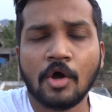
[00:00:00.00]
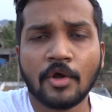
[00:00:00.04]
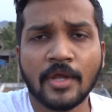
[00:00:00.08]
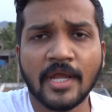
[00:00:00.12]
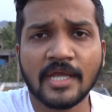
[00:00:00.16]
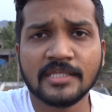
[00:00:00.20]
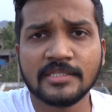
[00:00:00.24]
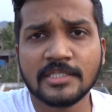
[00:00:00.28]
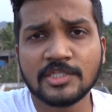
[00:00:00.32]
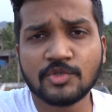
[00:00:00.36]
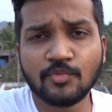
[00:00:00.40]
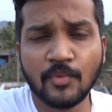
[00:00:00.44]

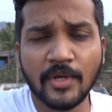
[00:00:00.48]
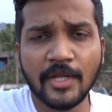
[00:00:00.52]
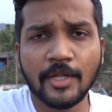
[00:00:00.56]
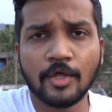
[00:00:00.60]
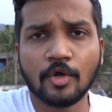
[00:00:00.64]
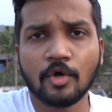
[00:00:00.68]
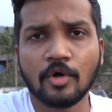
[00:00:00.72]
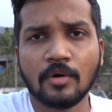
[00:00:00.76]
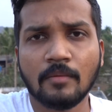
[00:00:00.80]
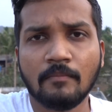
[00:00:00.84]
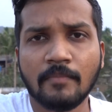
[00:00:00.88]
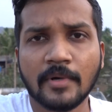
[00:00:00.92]
Okay, this
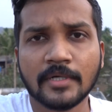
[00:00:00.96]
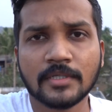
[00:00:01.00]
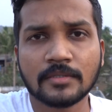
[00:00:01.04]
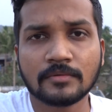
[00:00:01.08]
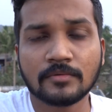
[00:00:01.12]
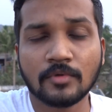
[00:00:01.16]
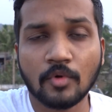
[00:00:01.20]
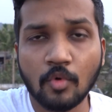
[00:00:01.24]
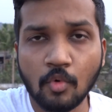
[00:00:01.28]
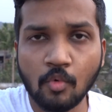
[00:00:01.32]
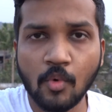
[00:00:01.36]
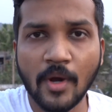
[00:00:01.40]
video, but
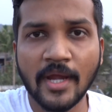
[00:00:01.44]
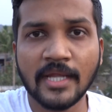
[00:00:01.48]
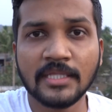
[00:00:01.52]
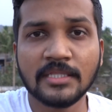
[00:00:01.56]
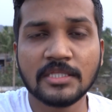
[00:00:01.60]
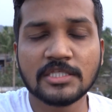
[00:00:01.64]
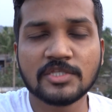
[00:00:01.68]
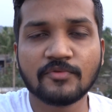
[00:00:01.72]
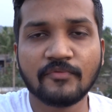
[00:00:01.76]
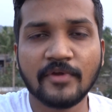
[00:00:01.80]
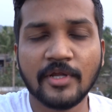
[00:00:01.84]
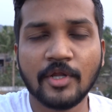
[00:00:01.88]
why
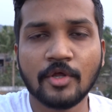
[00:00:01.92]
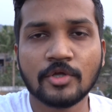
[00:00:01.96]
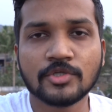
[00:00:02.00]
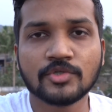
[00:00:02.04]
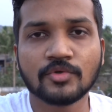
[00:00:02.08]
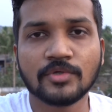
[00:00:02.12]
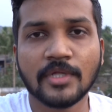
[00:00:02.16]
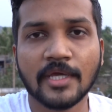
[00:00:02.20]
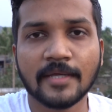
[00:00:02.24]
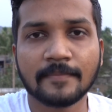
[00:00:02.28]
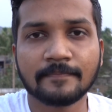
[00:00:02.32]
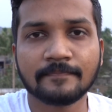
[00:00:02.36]
this video
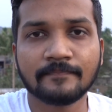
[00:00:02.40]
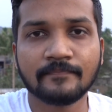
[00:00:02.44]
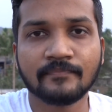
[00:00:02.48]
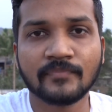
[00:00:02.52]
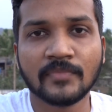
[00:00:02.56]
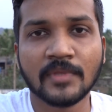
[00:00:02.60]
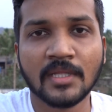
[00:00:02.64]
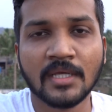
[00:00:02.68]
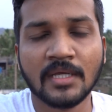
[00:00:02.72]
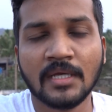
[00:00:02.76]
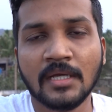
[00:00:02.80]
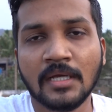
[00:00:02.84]
today?
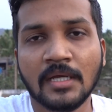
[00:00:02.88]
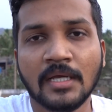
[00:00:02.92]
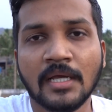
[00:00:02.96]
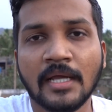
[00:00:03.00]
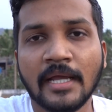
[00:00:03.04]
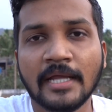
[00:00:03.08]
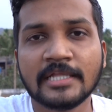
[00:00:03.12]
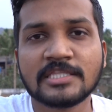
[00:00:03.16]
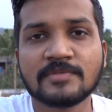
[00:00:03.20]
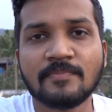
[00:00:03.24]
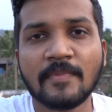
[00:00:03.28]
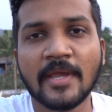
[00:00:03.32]

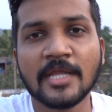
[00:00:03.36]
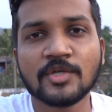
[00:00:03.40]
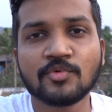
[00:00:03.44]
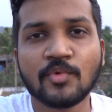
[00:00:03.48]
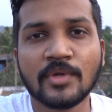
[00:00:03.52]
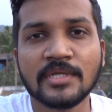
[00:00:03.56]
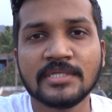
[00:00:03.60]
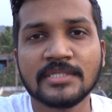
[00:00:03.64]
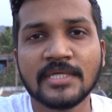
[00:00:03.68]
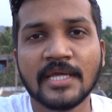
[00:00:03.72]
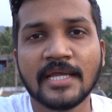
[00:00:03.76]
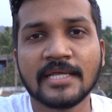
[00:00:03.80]
It's May
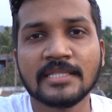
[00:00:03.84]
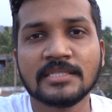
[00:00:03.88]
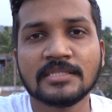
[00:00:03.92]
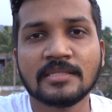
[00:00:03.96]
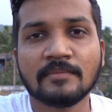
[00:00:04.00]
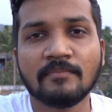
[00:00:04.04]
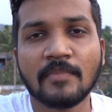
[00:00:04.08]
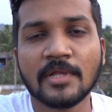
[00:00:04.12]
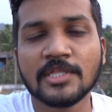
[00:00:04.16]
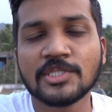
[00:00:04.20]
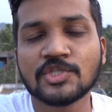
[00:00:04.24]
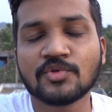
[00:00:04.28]

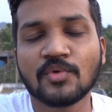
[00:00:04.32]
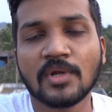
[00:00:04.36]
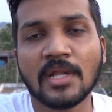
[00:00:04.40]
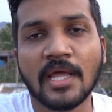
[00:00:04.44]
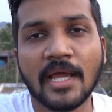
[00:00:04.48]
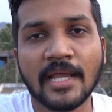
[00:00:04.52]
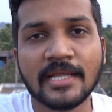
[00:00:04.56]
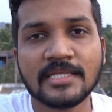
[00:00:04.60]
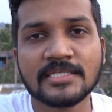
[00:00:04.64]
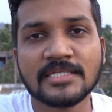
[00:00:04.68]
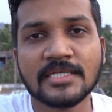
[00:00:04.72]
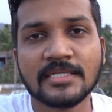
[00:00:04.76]
28th, Menstrual
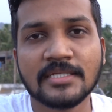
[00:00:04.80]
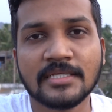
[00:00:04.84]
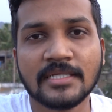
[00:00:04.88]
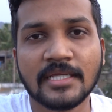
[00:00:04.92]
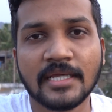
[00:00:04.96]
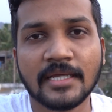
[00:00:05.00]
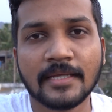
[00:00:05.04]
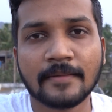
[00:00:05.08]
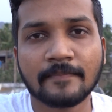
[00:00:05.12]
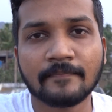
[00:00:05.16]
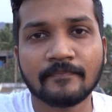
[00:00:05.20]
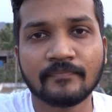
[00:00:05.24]
Hygiene
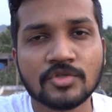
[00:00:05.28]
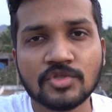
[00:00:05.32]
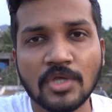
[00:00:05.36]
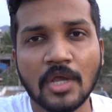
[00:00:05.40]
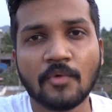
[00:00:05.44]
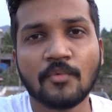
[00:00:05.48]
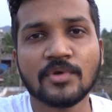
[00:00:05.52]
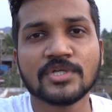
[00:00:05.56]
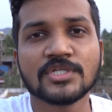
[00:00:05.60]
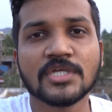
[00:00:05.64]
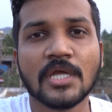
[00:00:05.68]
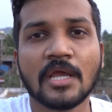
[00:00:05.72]
Day. So I
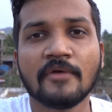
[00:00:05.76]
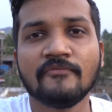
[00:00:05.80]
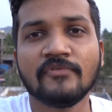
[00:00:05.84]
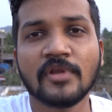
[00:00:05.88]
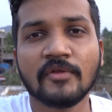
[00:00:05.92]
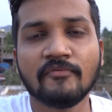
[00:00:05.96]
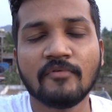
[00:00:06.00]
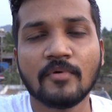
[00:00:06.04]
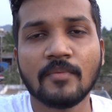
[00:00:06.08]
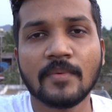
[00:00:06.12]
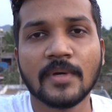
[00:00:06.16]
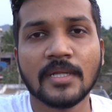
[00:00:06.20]
wish
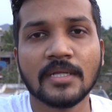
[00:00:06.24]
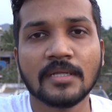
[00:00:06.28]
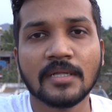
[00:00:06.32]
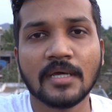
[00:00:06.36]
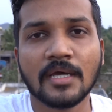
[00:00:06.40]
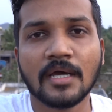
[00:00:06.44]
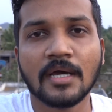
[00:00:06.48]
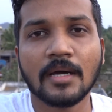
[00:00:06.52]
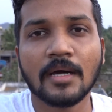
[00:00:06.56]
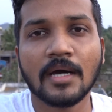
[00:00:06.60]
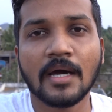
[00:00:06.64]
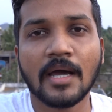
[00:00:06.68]
every woman
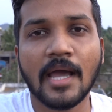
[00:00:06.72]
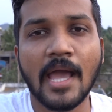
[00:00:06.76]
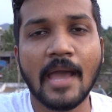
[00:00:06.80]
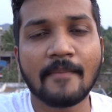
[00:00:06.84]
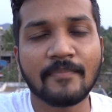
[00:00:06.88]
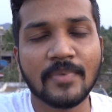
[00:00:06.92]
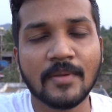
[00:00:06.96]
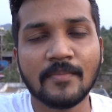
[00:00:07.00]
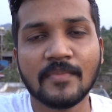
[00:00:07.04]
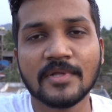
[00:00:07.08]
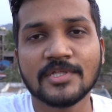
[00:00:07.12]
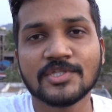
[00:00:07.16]
a
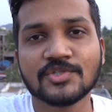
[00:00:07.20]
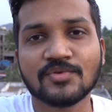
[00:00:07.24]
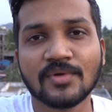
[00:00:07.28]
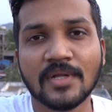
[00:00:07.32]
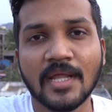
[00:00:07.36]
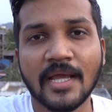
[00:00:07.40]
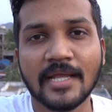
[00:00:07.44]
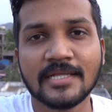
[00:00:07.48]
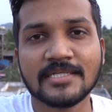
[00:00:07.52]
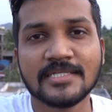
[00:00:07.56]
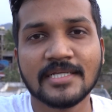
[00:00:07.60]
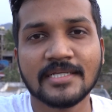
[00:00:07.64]
happy Menstrual
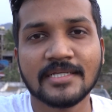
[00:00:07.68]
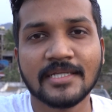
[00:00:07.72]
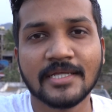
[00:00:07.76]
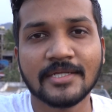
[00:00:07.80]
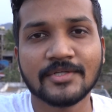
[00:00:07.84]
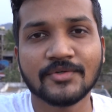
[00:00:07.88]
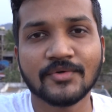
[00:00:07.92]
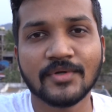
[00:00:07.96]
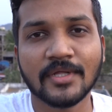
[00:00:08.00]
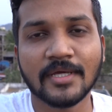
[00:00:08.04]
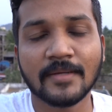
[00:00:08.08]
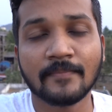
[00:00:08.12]
Hygiene Day
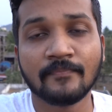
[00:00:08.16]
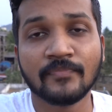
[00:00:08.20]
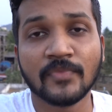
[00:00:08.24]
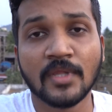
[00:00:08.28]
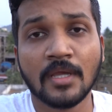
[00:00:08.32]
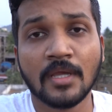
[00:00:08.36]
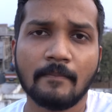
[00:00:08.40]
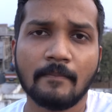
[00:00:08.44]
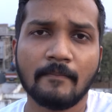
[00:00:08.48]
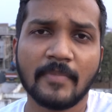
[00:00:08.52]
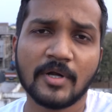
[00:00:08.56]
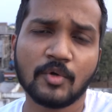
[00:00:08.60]
today.
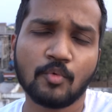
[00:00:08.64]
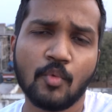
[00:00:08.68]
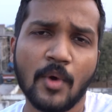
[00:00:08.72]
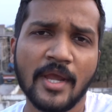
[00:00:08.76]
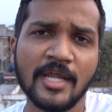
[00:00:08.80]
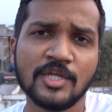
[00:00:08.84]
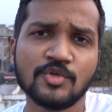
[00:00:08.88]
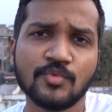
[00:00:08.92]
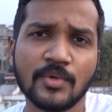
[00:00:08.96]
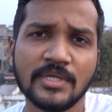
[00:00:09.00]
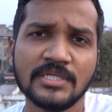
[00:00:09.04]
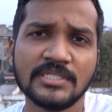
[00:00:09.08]
But
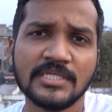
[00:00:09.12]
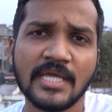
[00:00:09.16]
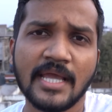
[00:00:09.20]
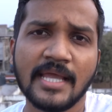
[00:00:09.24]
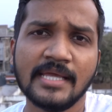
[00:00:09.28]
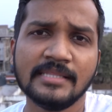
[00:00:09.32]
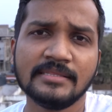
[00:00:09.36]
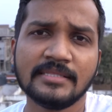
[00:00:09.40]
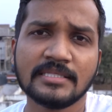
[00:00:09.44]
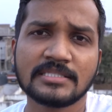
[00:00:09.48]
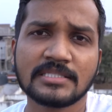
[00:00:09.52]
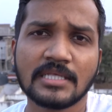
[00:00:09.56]
why
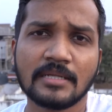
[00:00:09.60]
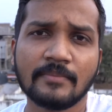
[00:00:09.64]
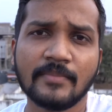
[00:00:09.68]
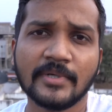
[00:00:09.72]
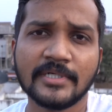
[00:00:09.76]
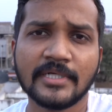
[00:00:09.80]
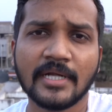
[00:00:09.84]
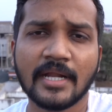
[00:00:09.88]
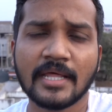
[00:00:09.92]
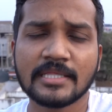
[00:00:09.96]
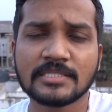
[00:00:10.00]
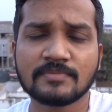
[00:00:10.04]
28th is
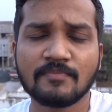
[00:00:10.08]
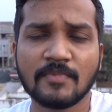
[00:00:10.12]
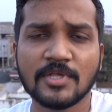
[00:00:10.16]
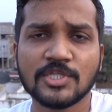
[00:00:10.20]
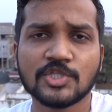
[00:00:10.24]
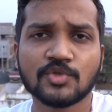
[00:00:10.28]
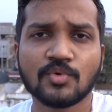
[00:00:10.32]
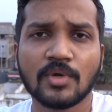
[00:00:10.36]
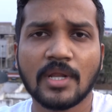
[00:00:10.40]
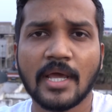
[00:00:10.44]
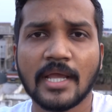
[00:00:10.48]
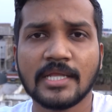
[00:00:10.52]
celebrated as
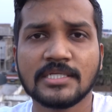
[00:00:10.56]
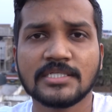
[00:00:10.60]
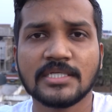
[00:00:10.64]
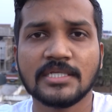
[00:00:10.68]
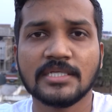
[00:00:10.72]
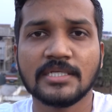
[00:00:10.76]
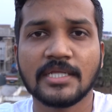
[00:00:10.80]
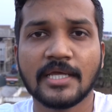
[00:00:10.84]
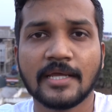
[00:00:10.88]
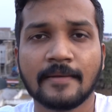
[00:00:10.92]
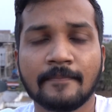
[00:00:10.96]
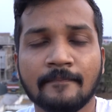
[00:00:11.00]
Menstrual
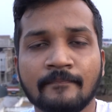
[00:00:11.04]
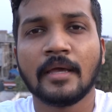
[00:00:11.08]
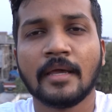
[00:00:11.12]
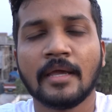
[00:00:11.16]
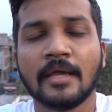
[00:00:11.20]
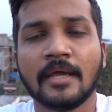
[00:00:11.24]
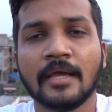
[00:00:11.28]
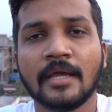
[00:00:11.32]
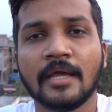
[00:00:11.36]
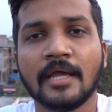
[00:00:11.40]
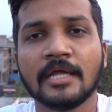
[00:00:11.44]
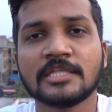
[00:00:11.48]
Hygiene Day?
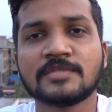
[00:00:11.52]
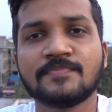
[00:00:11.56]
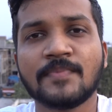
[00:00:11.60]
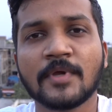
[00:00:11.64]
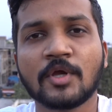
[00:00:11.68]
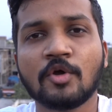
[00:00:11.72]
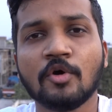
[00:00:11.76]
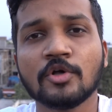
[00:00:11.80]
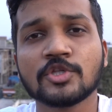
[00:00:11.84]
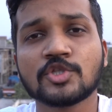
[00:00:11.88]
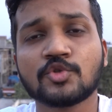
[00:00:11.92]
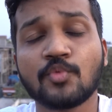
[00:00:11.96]
It's
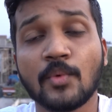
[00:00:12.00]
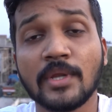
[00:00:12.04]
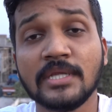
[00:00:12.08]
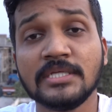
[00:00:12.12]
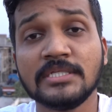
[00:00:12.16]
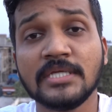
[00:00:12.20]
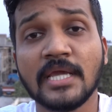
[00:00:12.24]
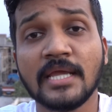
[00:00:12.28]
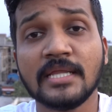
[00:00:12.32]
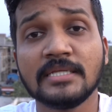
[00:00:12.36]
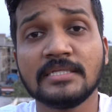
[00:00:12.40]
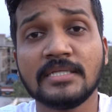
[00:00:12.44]
because
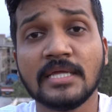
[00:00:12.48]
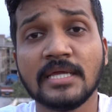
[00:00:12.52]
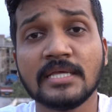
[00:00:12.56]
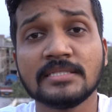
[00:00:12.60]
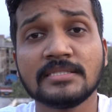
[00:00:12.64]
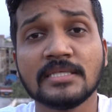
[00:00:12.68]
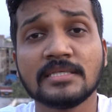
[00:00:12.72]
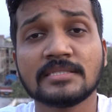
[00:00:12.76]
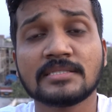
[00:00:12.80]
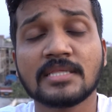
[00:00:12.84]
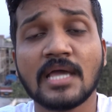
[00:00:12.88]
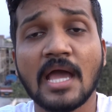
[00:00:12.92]
28
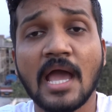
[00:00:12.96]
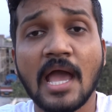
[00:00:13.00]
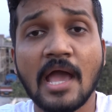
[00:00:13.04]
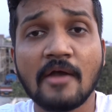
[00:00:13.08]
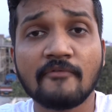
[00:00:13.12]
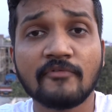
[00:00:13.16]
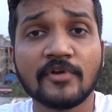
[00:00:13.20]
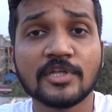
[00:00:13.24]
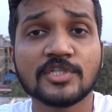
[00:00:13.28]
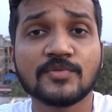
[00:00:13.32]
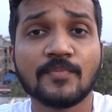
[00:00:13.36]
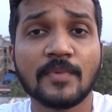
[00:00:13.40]
days is the
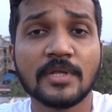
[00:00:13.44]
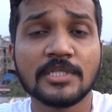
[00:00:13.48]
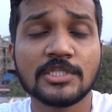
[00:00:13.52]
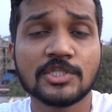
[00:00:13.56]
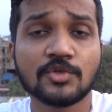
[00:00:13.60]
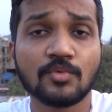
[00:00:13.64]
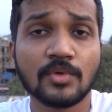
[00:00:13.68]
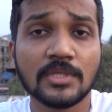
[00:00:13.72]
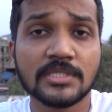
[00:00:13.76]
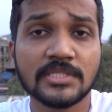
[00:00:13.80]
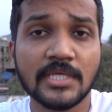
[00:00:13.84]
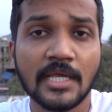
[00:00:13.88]
average
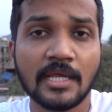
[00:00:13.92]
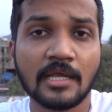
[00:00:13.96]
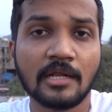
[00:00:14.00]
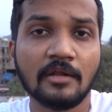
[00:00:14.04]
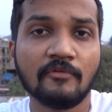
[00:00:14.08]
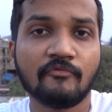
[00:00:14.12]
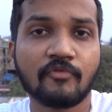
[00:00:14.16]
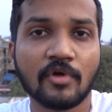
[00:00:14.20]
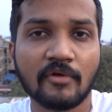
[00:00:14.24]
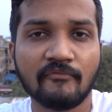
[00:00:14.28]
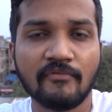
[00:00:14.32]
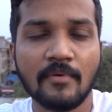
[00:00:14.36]
menstrual cycle
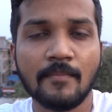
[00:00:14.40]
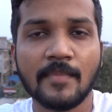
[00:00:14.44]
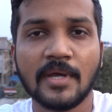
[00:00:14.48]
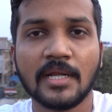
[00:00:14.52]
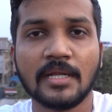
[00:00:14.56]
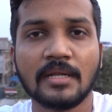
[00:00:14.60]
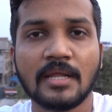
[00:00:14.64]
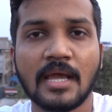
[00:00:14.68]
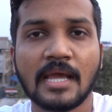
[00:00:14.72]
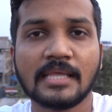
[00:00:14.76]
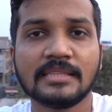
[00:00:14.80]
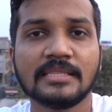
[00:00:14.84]
for
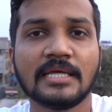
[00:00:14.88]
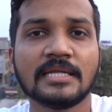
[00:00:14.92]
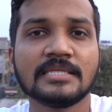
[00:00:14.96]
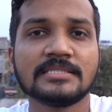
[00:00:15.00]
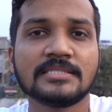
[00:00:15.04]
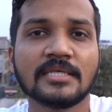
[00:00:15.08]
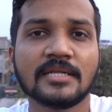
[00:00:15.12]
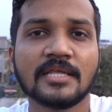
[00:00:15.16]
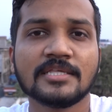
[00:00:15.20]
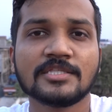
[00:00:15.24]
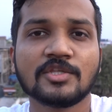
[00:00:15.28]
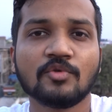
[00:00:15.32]
women, and that is
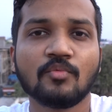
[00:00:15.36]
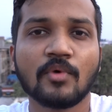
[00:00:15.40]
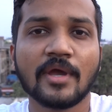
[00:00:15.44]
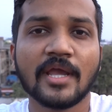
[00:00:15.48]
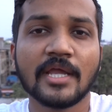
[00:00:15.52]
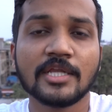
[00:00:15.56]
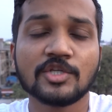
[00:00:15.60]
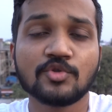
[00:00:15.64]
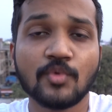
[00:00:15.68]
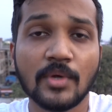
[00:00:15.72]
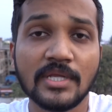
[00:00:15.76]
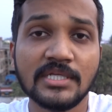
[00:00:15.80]
the reason
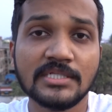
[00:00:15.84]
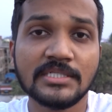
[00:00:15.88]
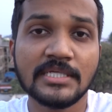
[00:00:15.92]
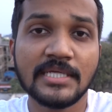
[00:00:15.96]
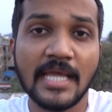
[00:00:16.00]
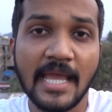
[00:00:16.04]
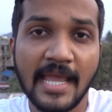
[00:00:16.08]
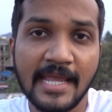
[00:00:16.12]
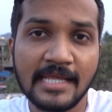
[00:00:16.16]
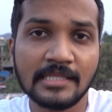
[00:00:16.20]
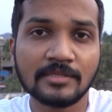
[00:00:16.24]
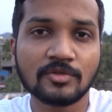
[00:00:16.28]
why
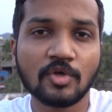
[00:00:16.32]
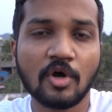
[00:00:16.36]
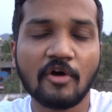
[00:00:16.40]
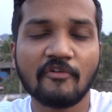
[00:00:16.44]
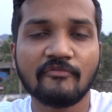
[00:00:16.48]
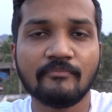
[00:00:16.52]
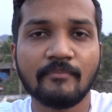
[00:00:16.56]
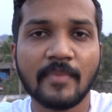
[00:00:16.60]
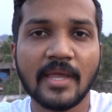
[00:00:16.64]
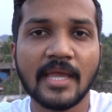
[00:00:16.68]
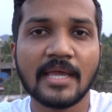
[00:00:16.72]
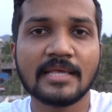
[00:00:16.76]
28th
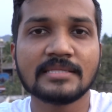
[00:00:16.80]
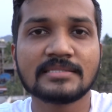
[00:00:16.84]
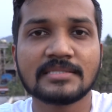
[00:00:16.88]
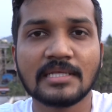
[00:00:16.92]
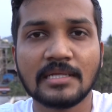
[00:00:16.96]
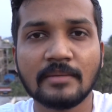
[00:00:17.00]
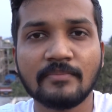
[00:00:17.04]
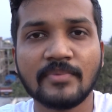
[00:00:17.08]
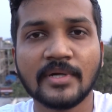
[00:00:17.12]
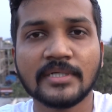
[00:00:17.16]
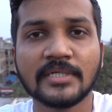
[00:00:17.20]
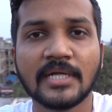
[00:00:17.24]
of May is
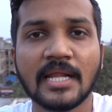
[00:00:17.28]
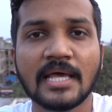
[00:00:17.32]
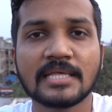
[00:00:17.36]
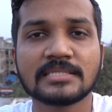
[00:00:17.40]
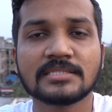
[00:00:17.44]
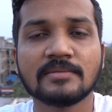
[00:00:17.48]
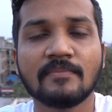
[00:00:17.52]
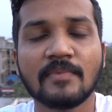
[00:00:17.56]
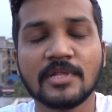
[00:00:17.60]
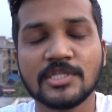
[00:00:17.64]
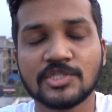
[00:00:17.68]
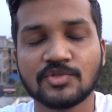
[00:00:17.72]
celebrated as
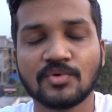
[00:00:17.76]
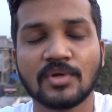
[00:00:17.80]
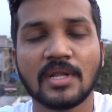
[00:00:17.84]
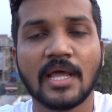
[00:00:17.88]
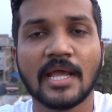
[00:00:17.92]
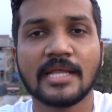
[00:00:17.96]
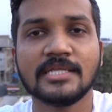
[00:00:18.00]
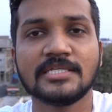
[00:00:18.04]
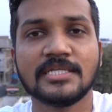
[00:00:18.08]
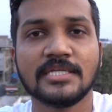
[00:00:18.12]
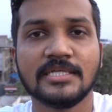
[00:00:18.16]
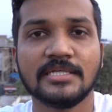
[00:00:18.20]
the Menstrual
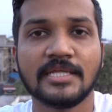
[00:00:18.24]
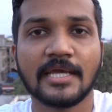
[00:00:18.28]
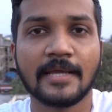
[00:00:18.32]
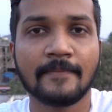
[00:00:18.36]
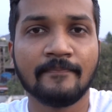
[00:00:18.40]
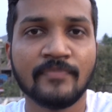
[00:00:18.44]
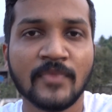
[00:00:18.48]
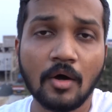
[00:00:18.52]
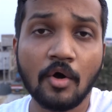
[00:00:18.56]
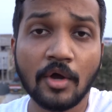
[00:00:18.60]
Hygiene Day.